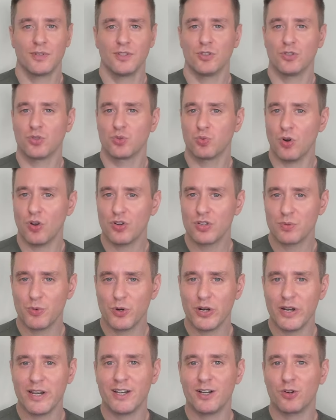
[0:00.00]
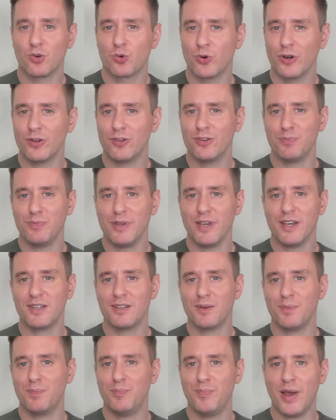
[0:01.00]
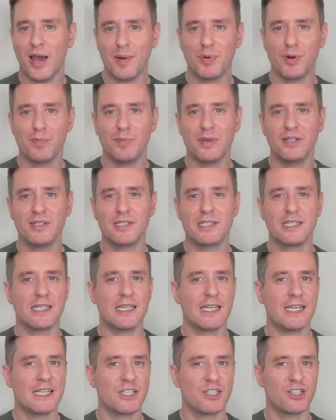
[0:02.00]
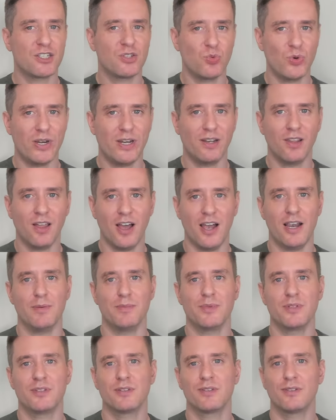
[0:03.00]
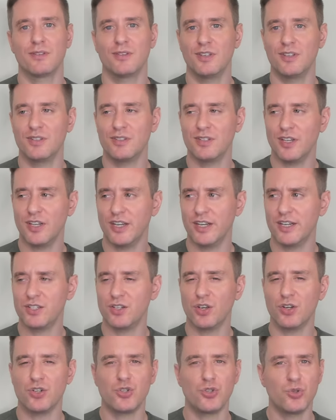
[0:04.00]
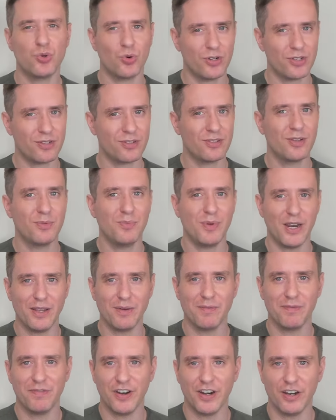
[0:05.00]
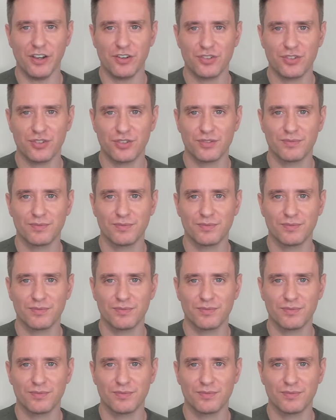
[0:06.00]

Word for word: There's rosemary, grilled meat, peppermint, and sweet limes. This is a short to medium finish.